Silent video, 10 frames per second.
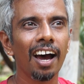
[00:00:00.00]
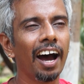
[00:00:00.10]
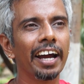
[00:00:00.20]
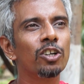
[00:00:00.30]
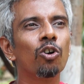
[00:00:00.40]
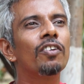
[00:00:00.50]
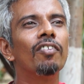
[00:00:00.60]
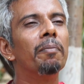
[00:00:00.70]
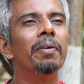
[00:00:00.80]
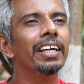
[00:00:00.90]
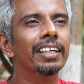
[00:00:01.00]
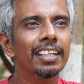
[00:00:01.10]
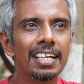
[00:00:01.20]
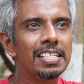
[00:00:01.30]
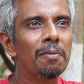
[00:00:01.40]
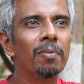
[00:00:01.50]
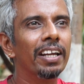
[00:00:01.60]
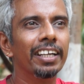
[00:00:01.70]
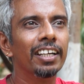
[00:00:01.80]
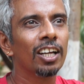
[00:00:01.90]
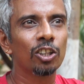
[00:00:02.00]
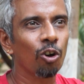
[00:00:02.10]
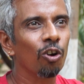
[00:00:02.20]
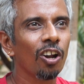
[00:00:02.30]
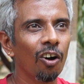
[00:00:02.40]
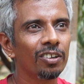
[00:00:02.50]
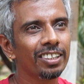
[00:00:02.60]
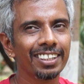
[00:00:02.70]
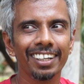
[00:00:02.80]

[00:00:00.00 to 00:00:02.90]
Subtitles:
I don't will be simply thrown out.